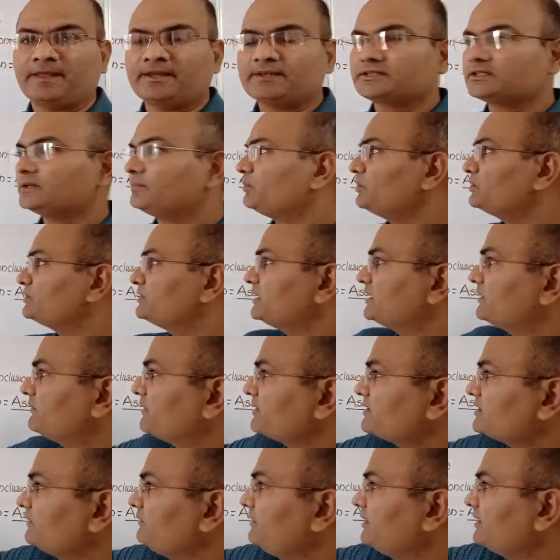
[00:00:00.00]
Suppose
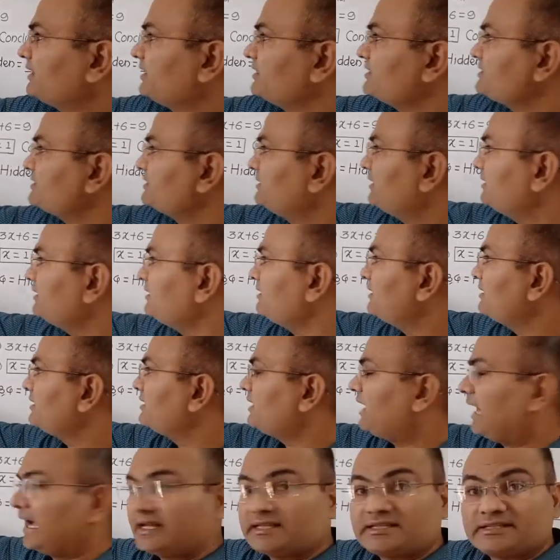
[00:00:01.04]
equation will consider
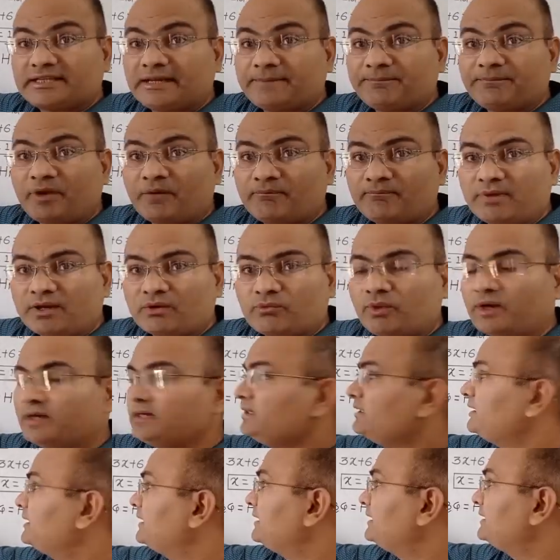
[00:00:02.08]
as step number
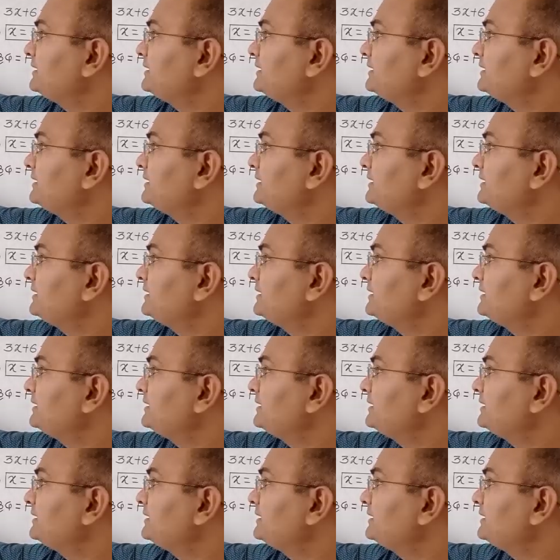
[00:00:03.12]
1,